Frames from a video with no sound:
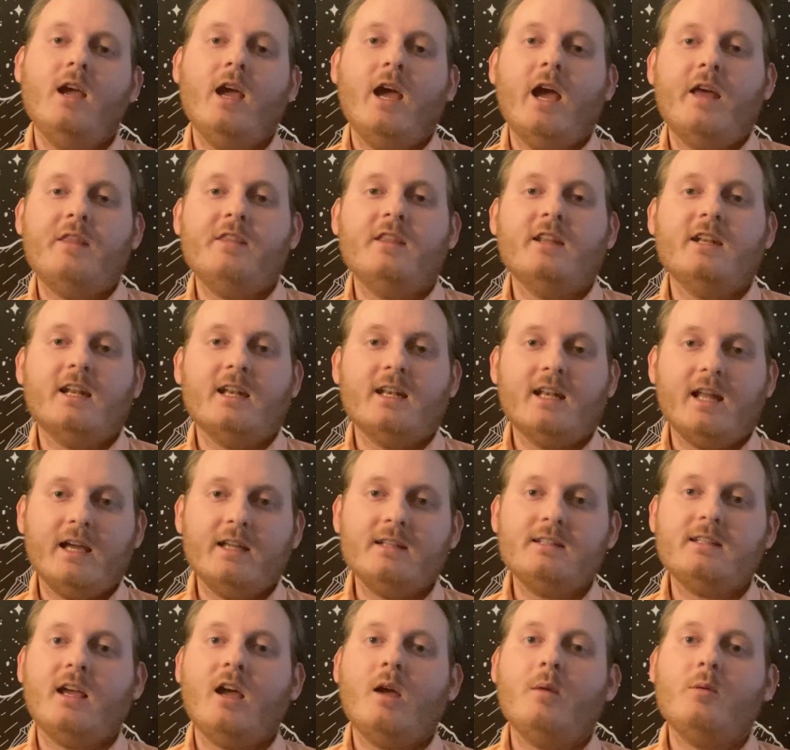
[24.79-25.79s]
And then at
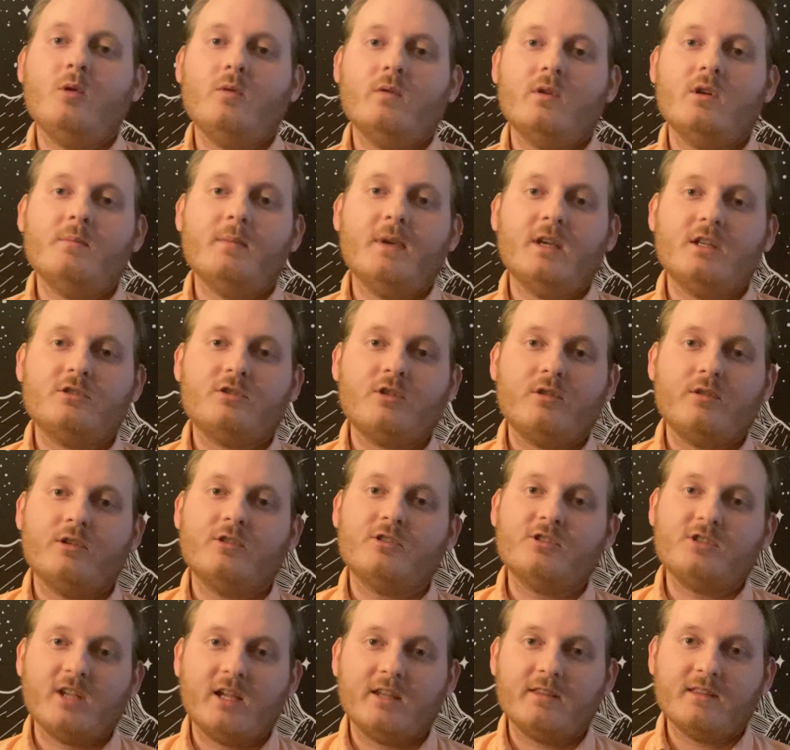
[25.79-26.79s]
nighttime, you want to make sure you're
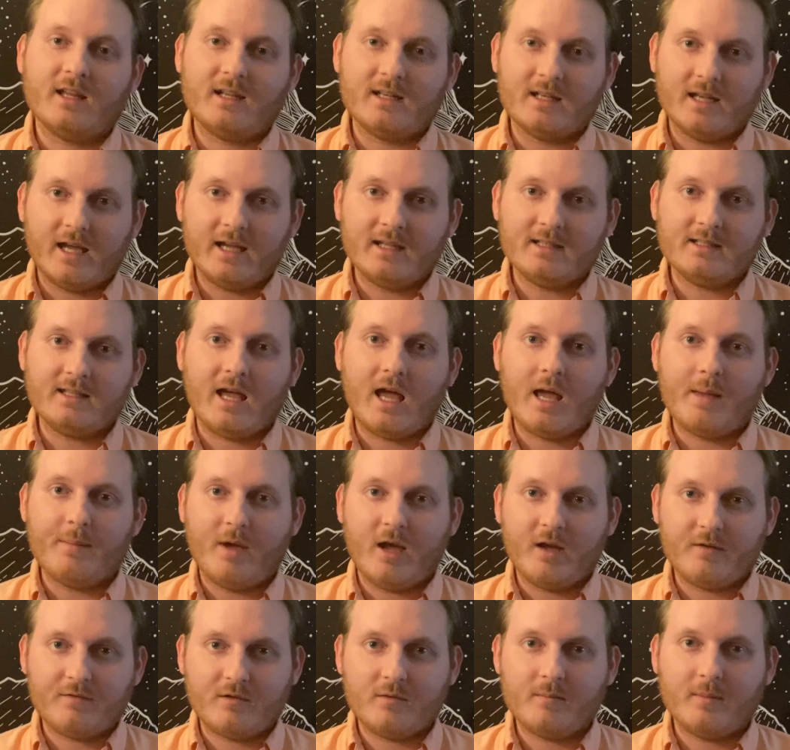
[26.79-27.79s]
saying that nighttime
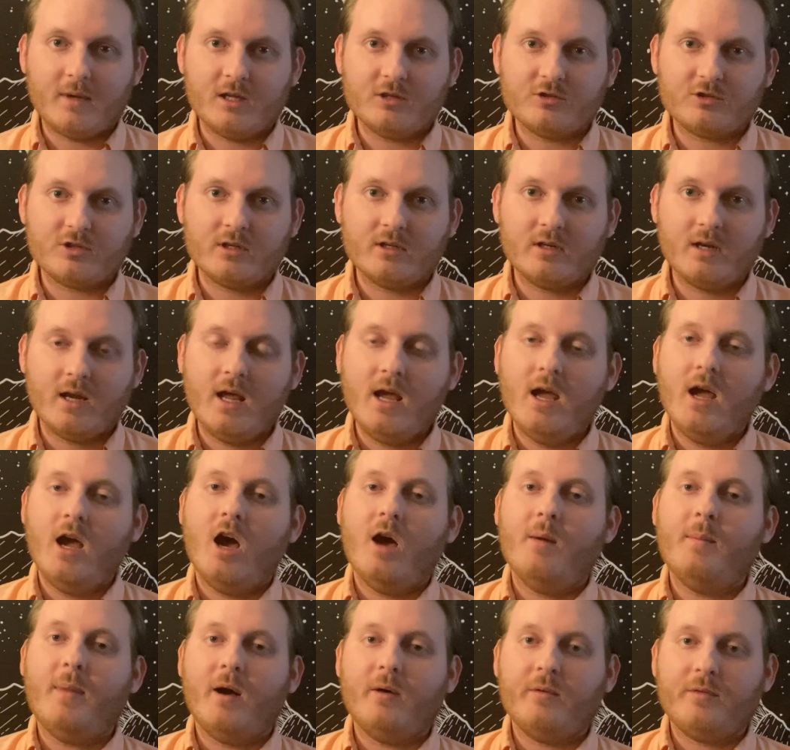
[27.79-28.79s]
affirmation
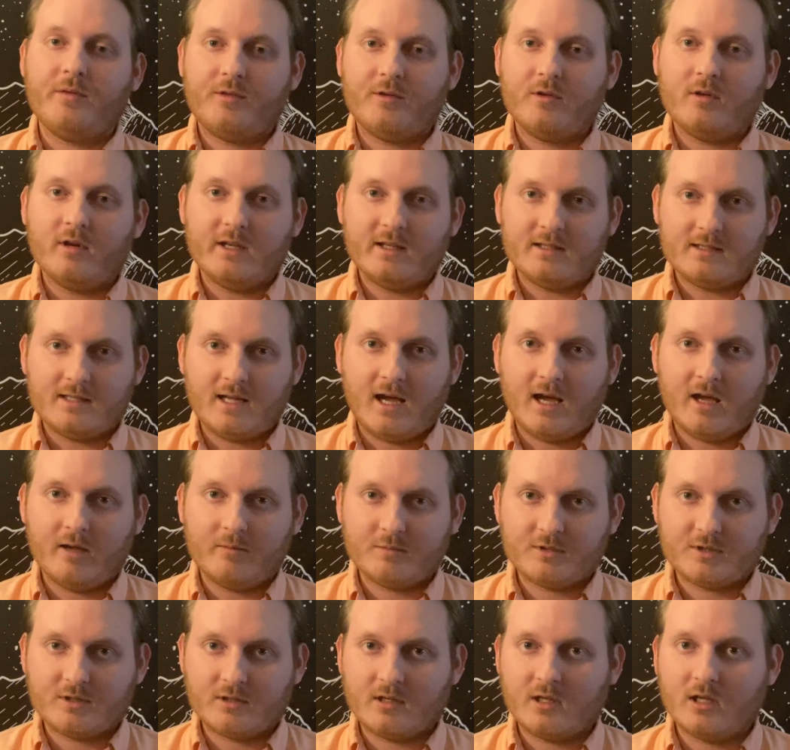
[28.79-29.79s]
about 30
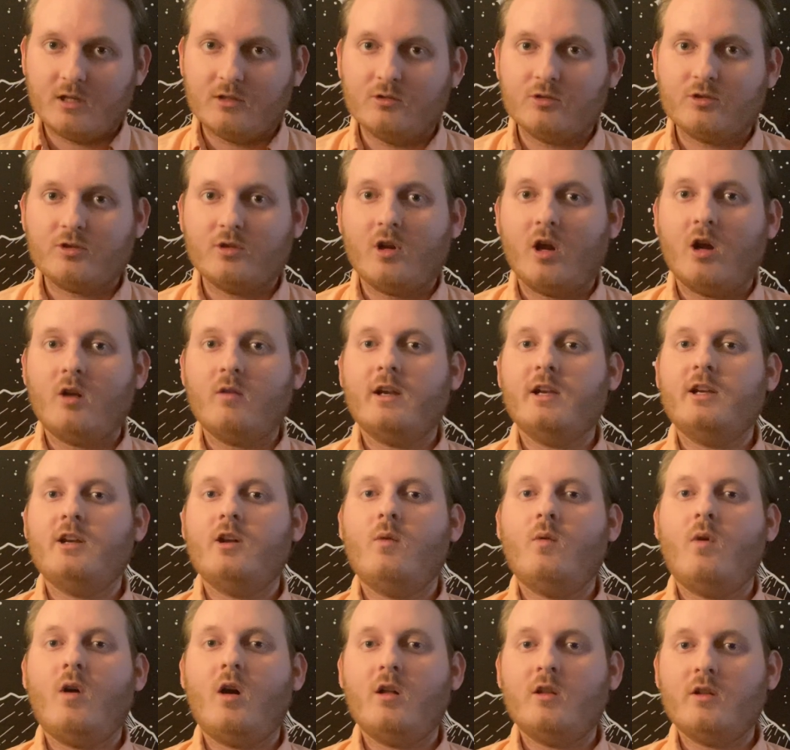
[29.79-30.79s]
times. Again, you should already
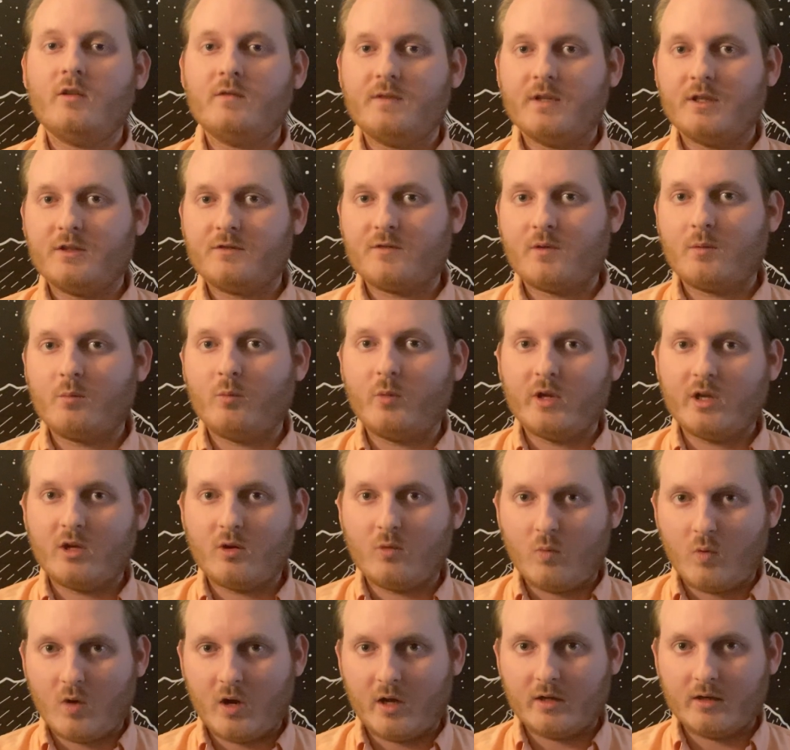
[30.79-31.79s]
know all of this from week
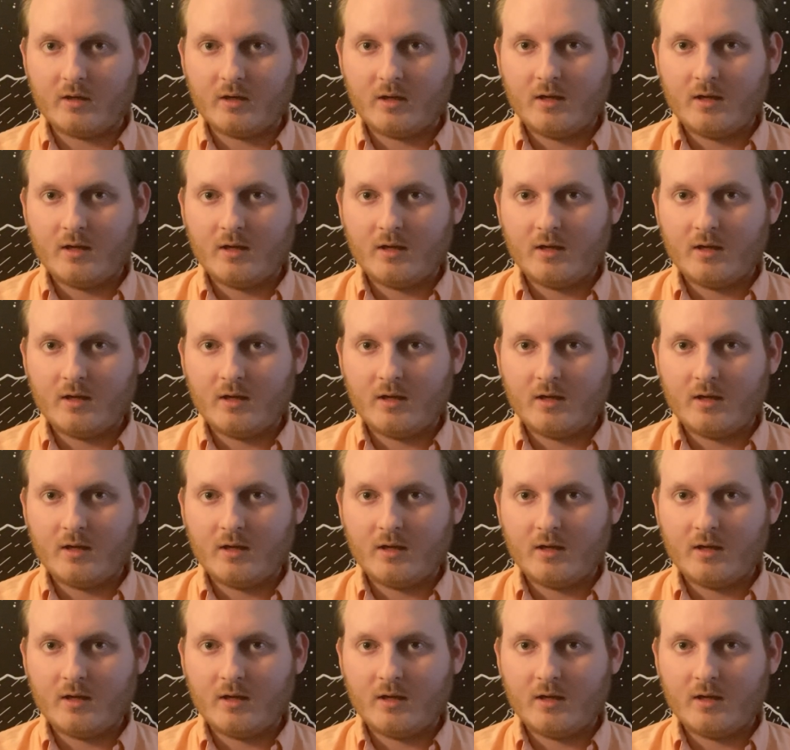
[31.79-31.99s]
1.